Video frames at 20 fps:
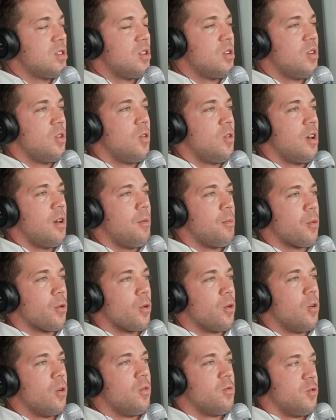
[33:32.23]
to
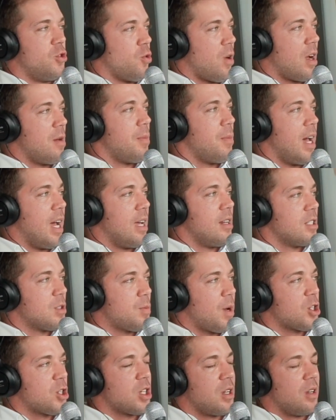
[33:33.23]
improve joint pain,
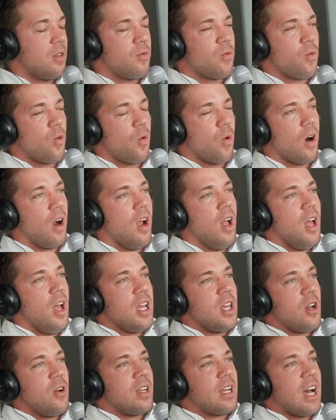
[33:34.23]
especially for
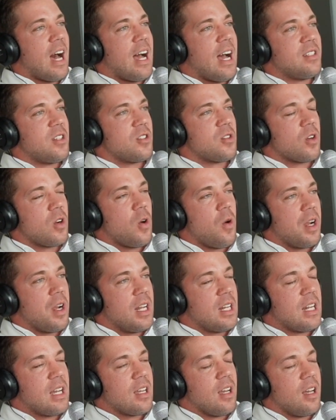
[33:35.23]
for, guys as they're going
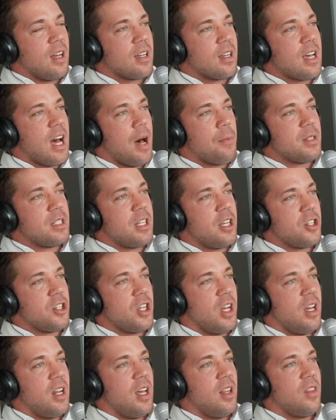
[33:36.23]
into a
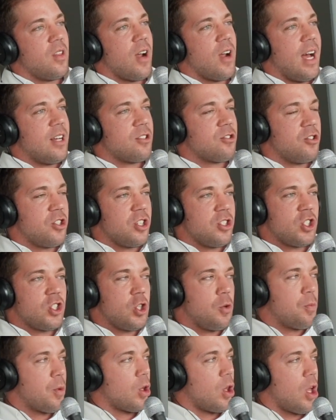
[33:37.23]
competition and their estrogen's
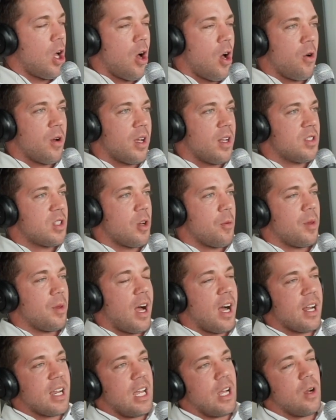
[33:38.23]
super low because they're
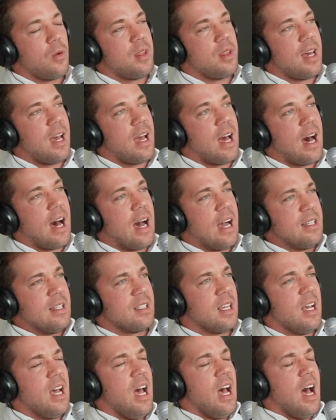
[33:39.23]
blocking it with
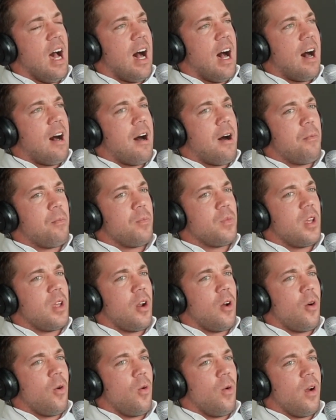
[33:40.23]
AIs.
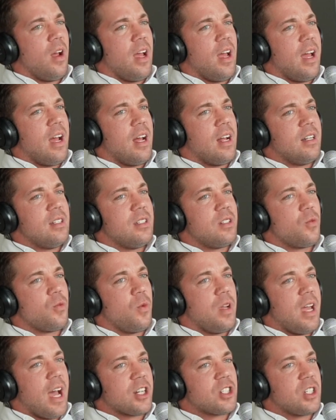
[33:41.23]
And
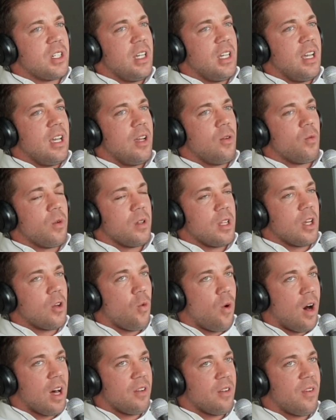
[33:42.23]
we actually really
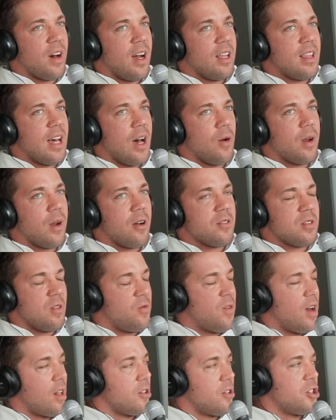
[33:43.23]
quantified that when I was in
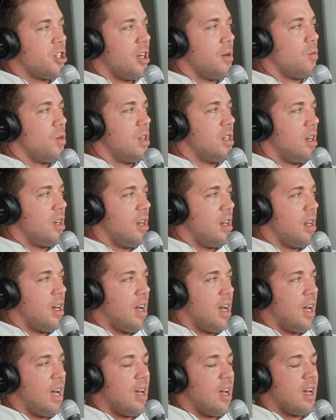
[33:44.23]
fellowship. We did
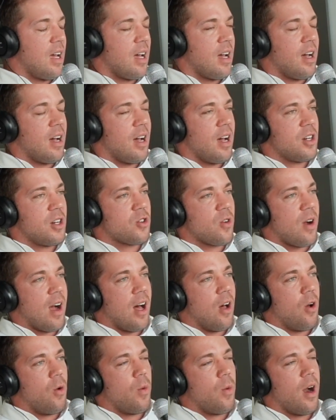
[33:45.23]
a
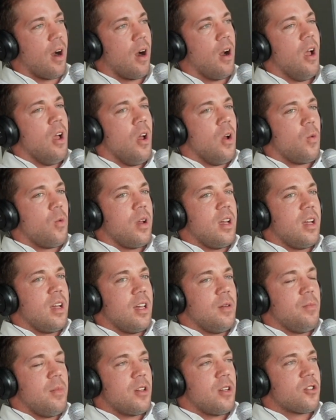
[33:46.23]
trial where we
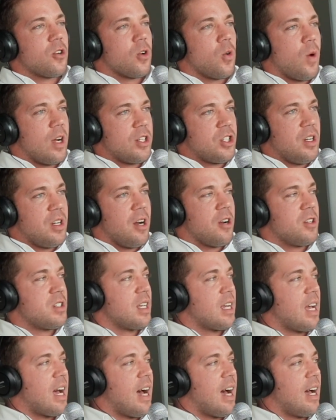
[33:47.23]
administered questionnaires
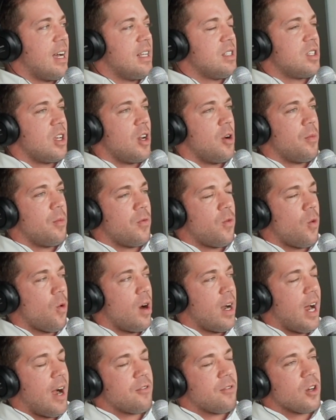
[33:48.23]
to guys, before
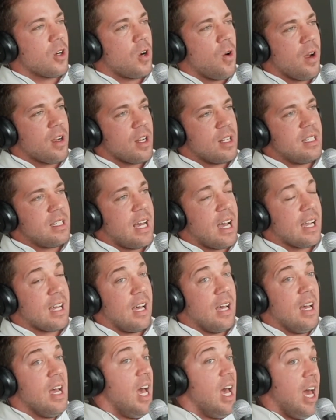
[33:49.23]
and after going on
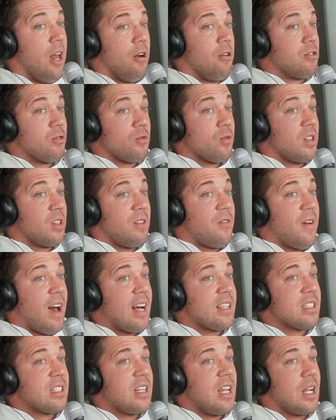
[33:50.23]
DECA. And it was really
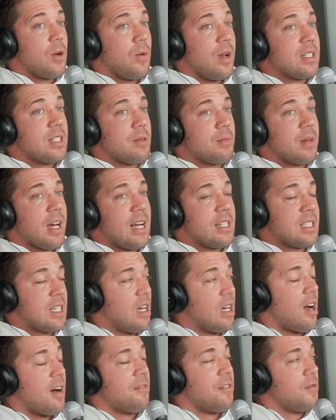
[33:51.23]
fascinating. We had some guys
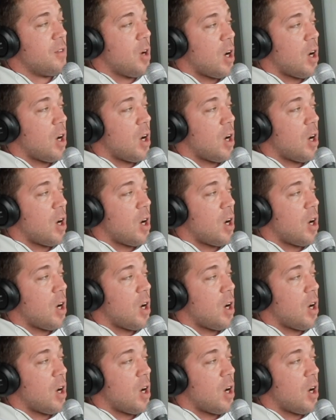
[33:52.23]
get off of